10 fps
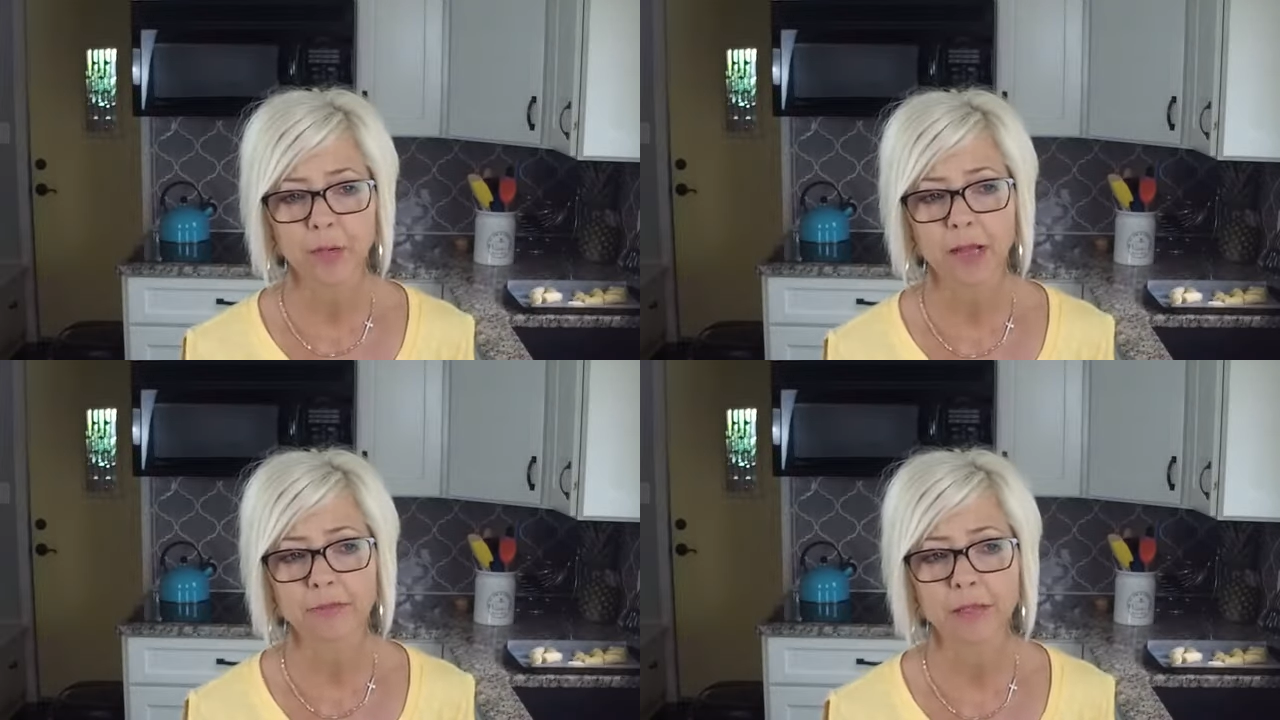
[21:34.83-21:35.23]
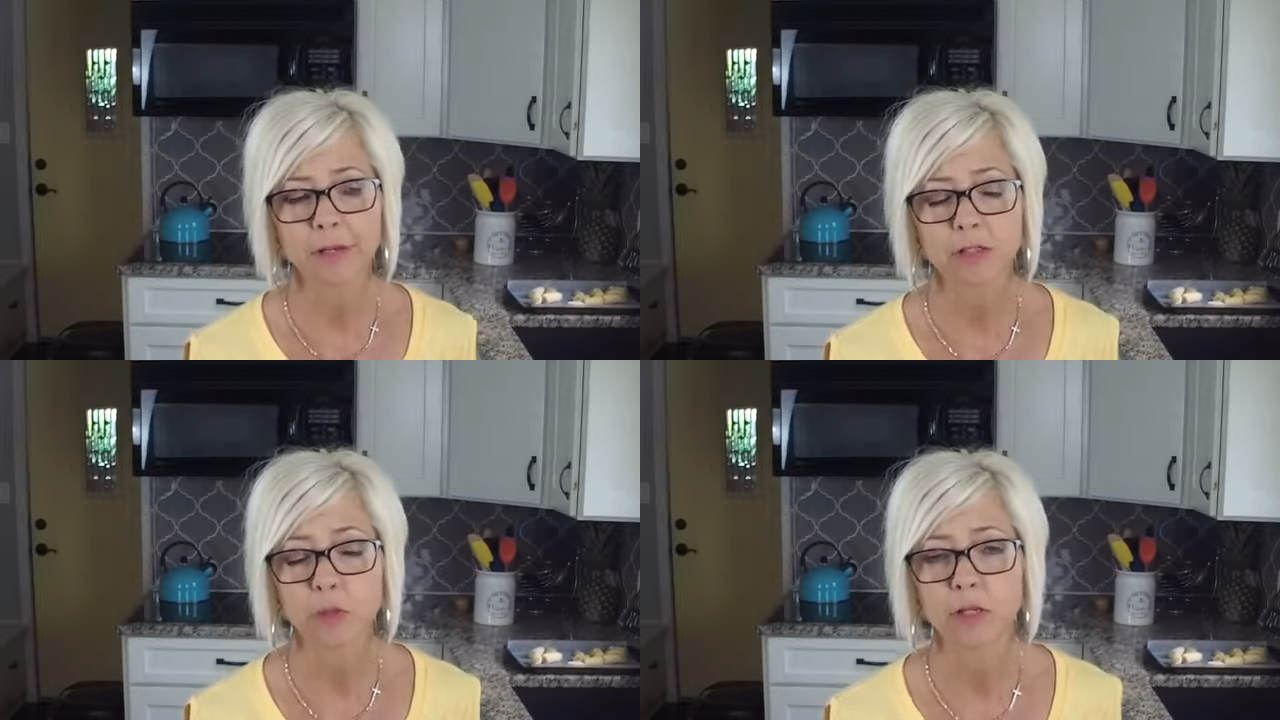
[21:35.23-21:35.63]
probably
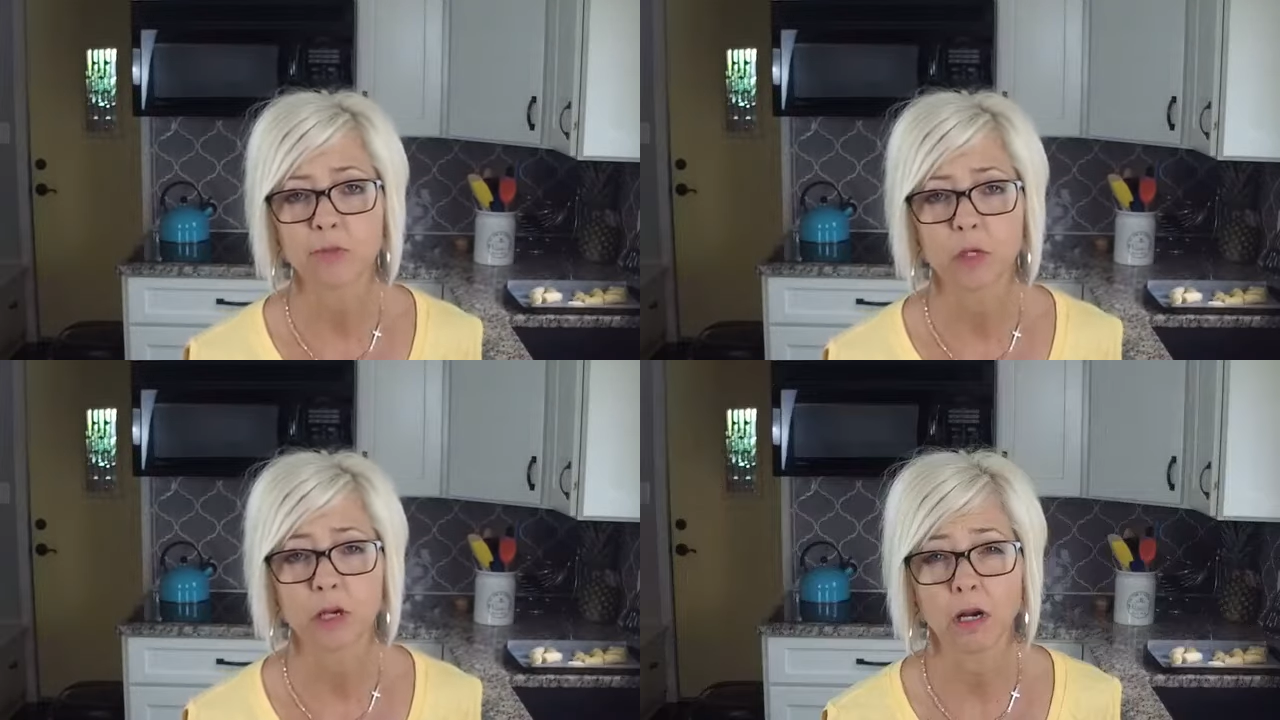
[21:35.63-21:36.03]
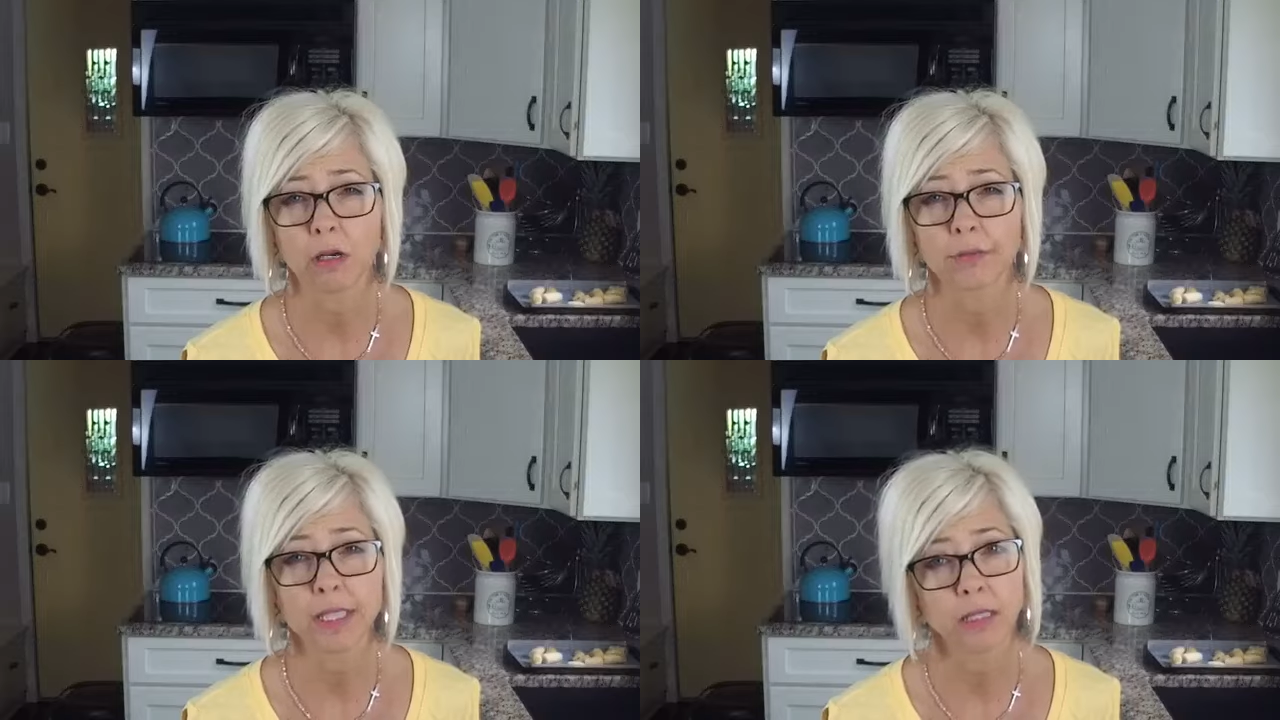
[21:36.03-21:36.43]
about 24
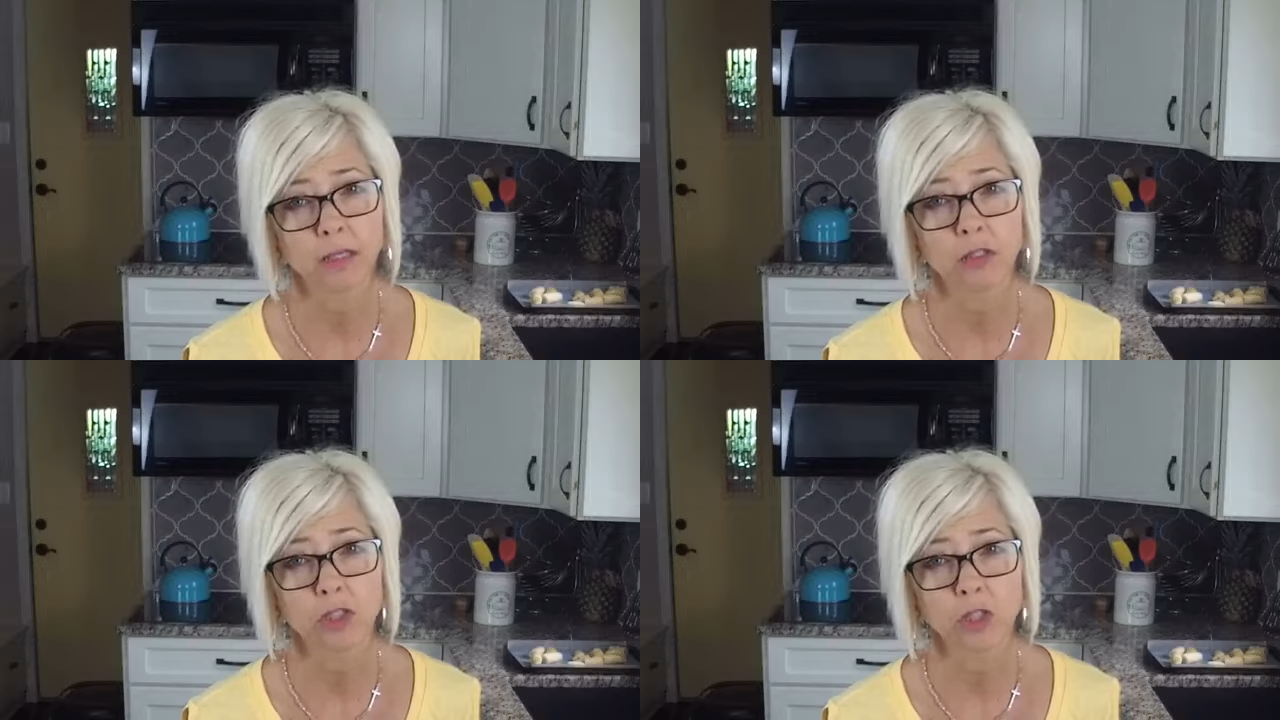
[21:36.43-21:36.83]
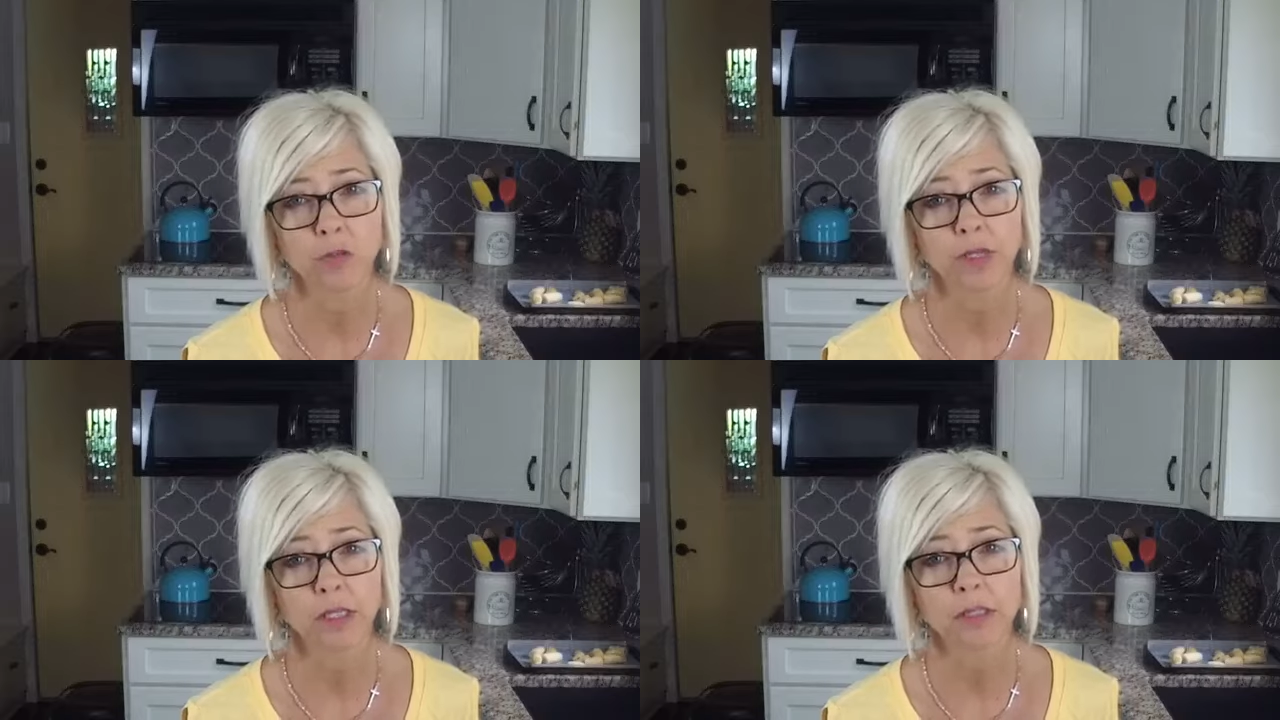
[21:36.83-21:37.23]
carbs in each
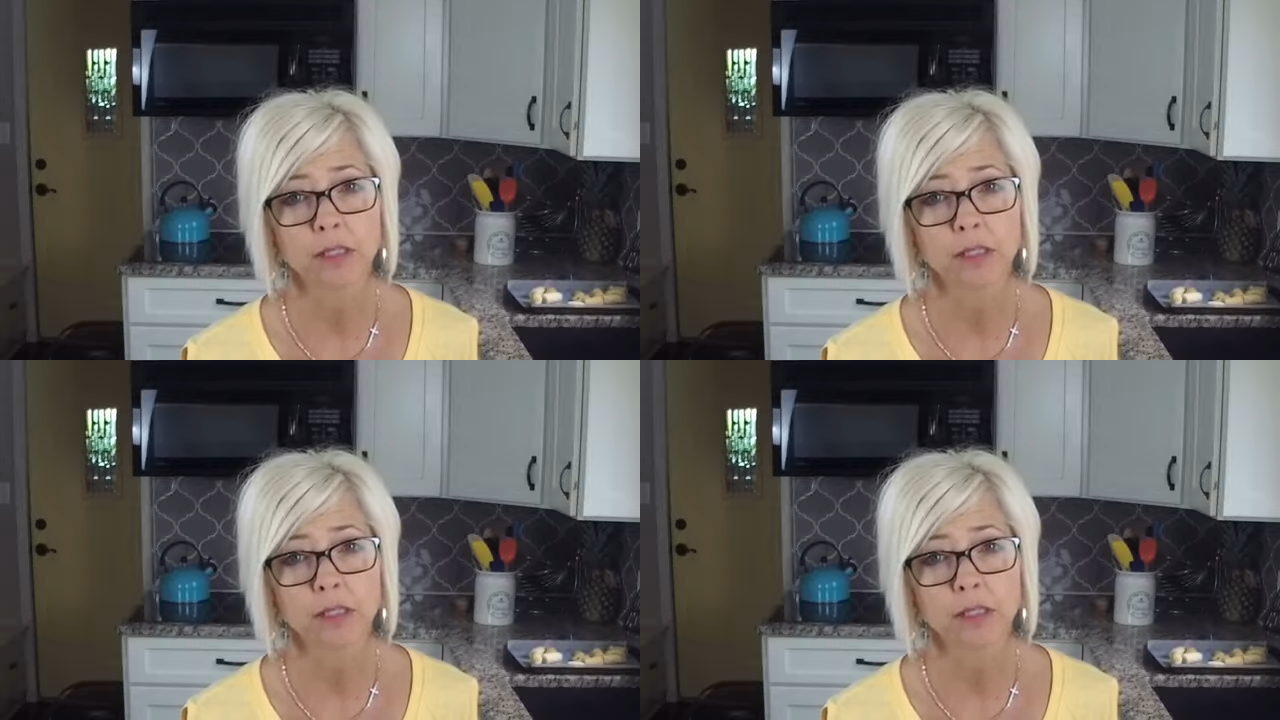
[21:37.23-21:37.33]
serving.